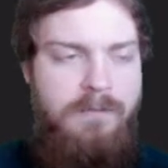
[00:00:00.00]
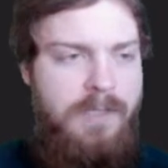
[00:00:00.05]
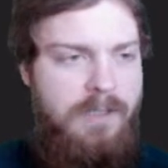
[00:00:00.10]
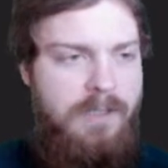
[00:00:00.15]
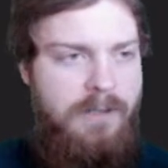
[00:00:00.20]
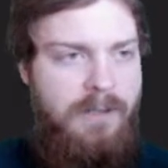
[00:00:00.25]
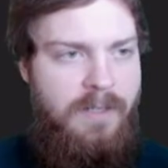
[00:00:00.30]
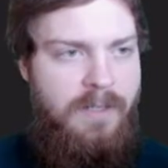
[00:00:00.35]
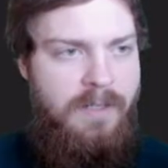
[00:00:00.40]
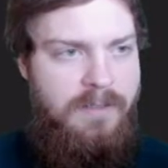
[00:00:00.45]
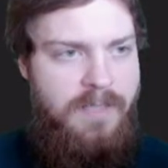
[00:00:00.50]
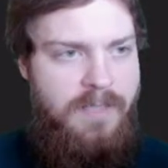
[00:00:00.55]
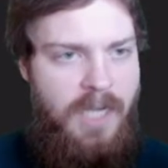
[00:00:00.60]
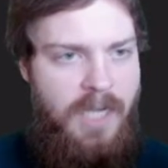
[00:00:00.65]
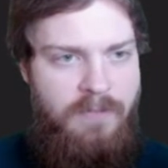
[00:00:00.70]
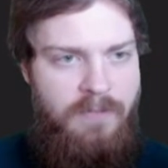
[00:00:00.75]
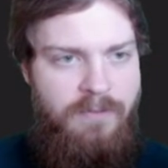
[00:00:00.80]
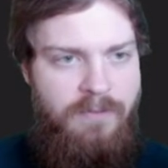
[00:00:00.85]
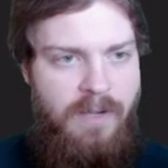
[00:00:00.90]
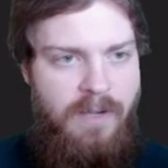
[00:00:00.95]
we are going to
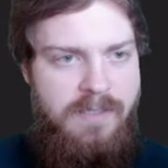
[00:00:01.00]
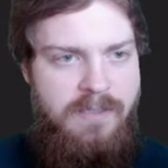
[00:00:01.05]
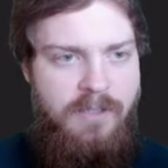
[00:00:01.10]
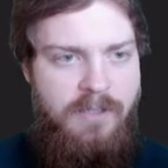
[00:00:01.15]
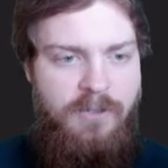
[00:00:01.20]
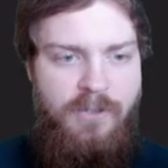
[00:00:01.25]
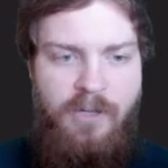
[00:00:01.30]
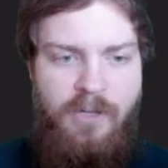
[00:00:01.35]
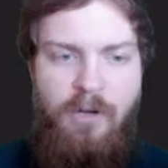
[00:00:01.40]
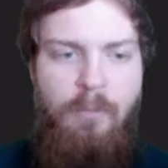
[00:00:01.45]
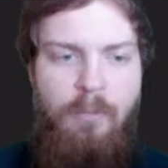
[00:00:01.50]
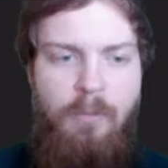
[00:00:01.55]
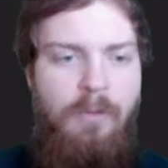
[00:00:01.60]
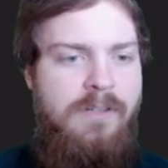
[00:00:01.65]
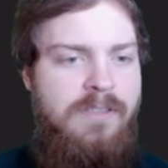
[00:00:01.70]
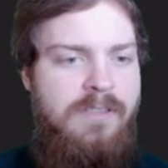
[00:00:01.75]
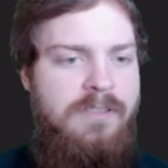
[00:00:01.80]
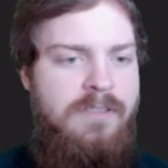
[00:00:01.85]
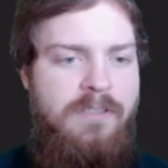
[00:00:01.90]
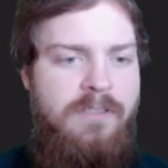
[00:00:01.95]
sacrifice Nicol
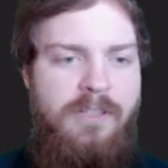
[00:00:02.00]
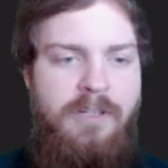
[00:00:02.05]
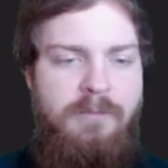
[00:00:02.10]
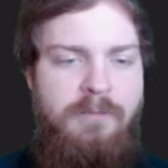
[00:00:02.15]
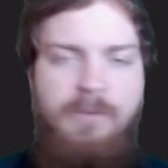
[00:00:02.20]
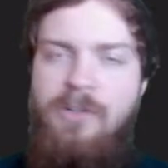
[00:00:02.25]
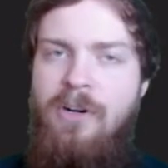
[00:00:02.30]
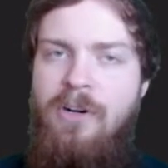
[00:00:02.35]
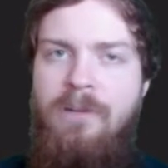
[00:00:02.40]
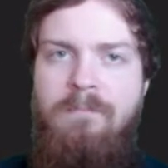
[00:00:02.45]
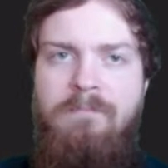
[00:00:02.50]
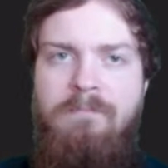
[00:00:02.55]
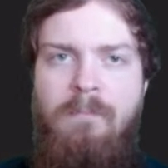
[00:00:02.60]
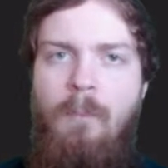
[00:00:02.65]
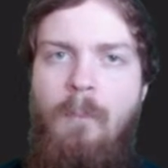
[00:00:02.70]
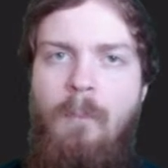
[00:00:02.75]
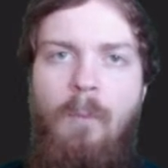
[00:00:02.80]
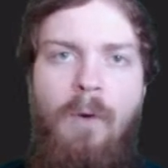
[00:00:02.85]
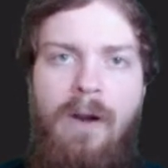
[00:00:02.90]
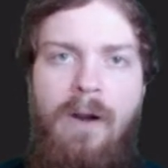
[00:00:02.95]
Bolas, and you can
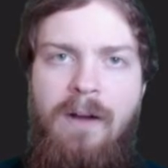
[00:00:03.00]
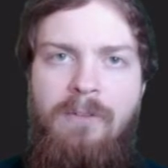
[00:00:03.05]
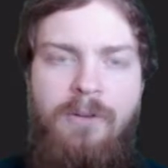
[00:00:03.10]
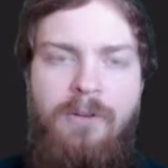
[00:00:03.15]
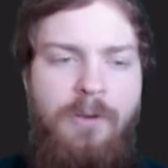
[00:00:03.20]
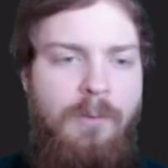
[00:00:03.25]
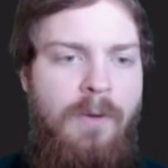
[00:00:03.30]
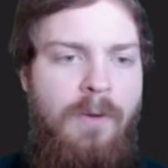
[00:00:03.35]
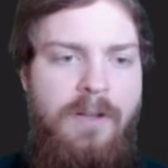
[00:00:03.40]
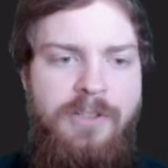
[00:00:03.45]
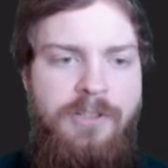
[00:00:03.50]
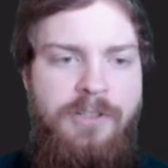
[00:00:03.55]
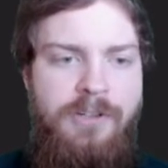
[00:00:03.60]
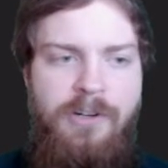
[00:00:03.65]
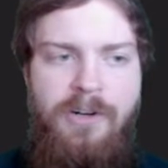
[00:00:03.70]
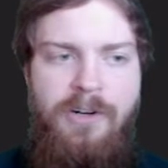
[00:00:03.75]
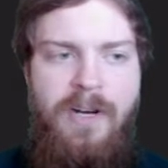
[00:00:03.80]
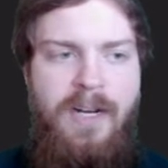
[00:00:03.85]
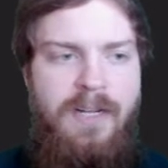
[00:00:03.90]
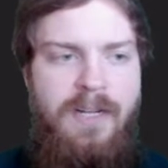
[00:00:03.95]
return whatever you want to
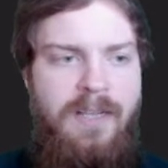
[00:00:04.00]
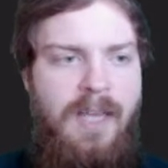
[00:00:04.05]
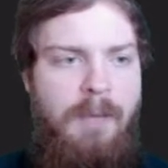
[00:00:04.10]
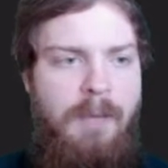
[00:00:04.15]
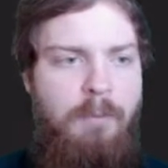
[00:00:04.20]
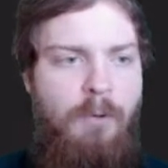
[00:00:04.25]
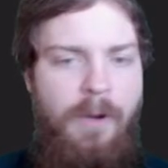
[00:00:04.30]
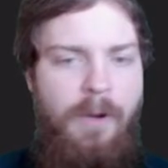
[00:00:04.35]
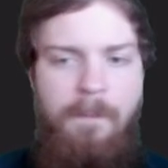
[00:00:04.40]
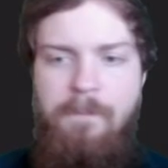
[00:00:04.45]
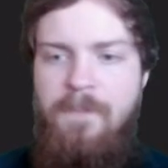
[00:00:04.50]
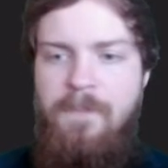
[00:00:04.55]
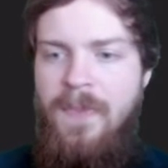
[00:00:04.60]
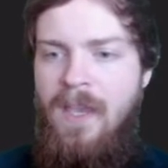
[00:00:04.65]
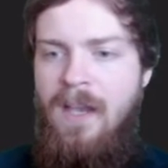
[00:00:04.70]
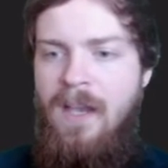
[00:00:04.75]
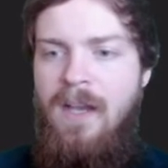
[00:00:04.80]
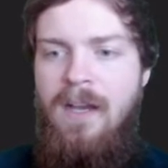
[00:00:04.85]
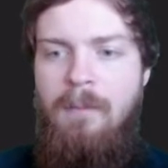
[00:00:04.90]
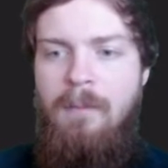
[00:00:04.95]
your hand at that point.
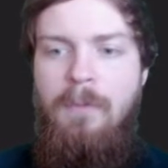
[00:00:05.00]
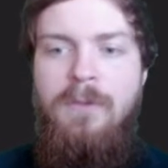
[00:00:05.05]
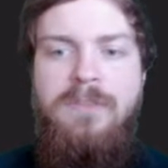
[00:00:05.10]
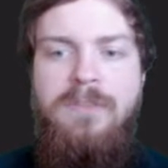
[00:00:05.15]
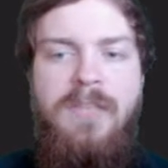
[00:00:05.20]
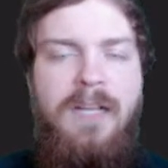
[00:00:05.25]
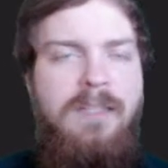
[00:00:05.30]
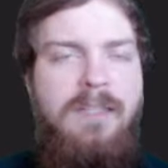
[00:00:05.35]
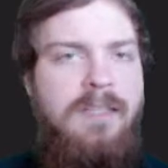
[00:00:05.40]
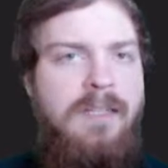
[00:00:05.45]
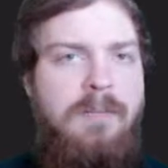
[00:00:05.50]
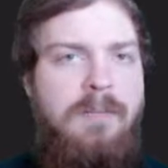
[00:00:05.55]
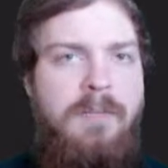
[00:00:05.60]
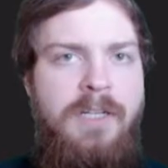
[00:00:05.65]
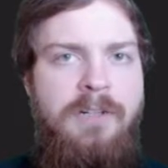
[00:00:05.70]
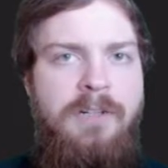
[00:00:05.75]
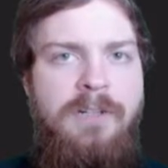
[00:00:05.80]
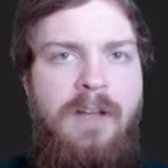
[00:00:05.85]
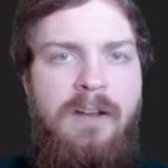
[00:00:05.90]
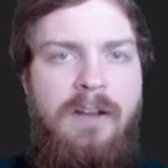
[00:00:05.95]
Most likely going to be
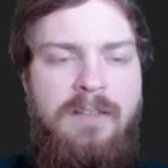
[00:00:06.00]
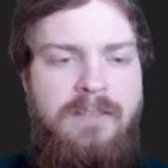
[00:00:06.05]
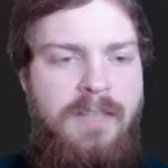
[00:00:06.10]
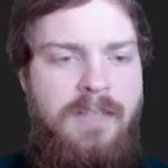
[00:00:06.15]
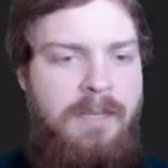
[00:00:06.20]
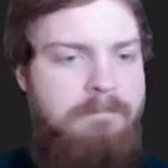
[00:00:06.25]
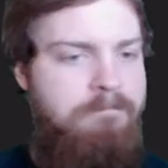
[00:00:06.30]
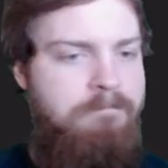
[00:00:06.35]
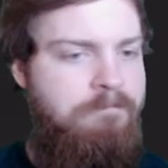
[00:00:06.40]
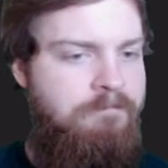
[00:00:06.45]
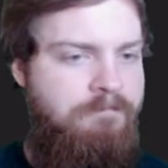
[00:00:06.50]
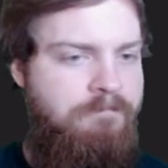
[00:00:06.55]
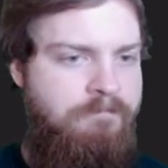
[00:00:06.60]
your Dockside.